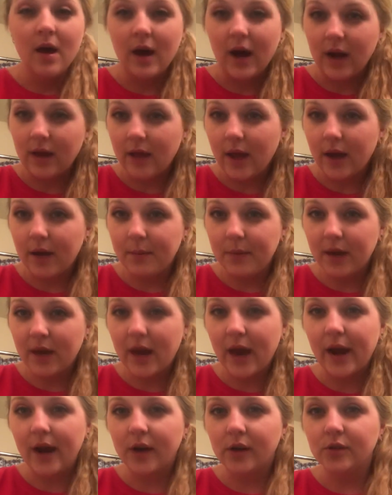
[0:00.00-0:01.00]
I like big
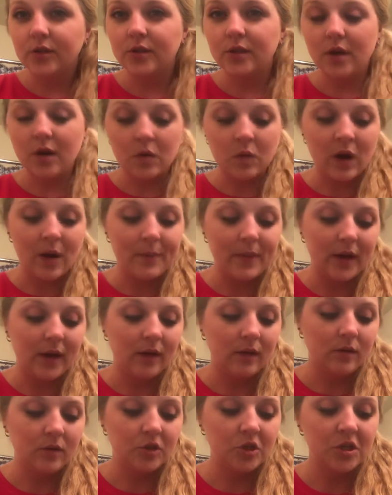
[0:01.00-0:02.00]
hairs, so I
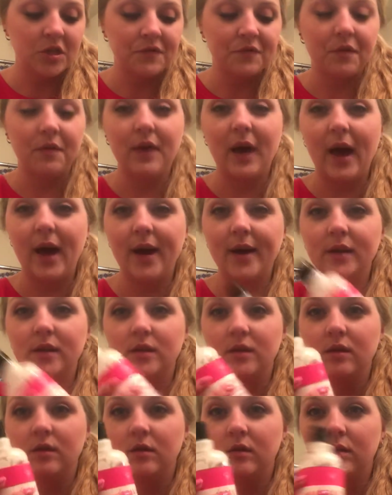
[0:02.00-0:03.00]
mean, just for
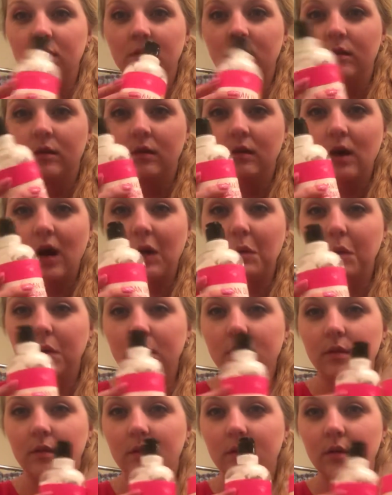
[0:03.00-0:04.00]
that, I
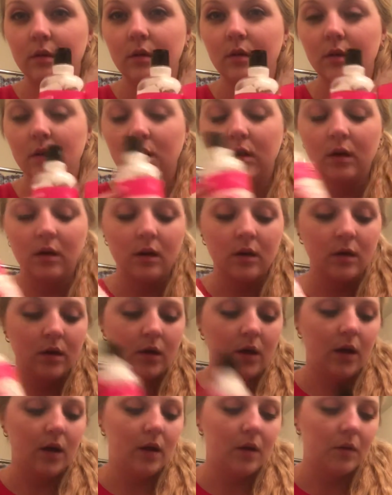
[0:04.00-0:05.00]
would,
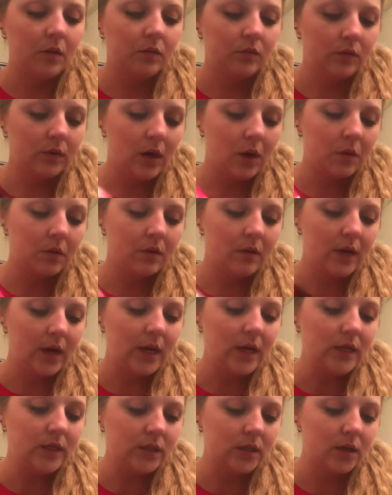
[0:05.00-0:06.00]
you know, go to
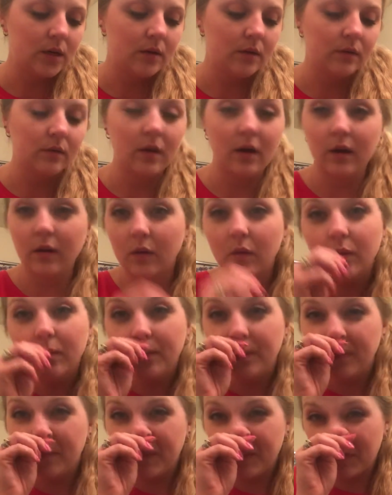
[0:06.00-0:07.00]
these to like
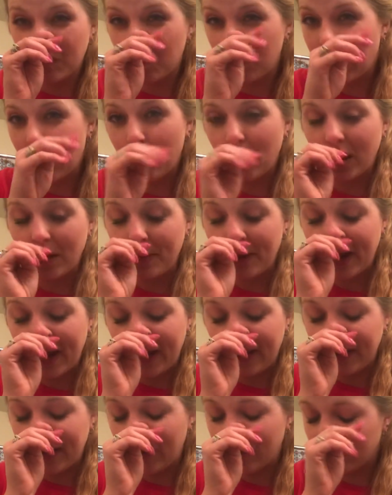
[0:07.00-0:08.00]
when I'm wearing my
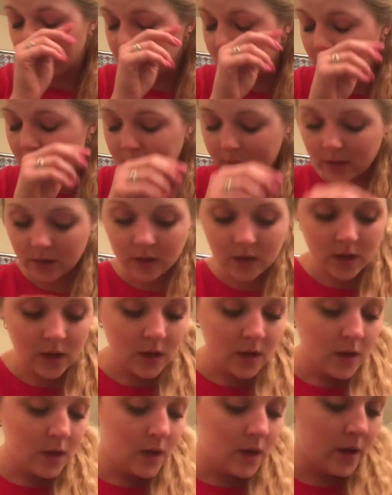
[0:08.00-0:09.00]
hair down or something.
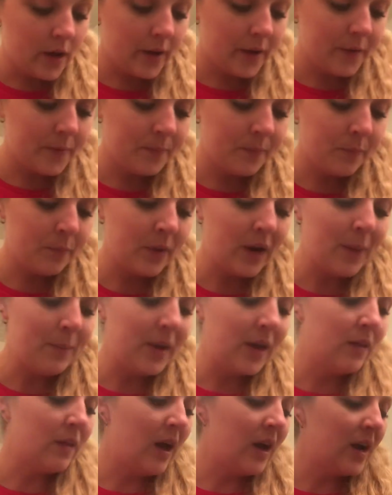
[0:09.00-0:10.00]
Um, but I
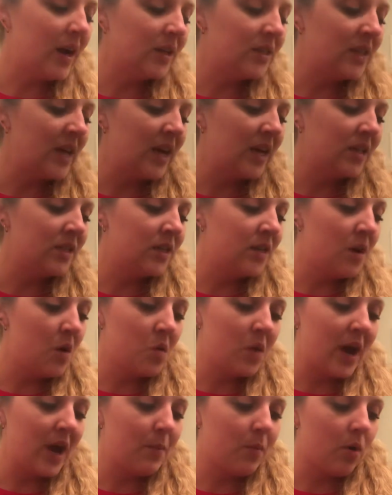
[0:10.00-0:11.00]
mean, like I said, it's an
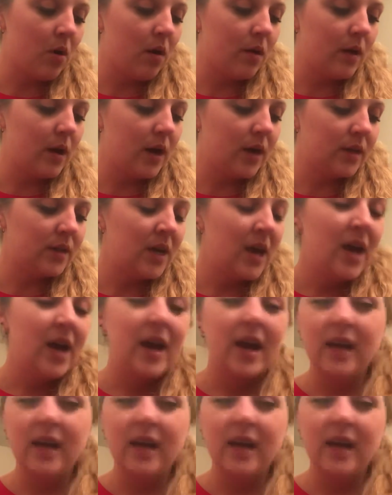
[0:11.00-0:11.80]
okay product.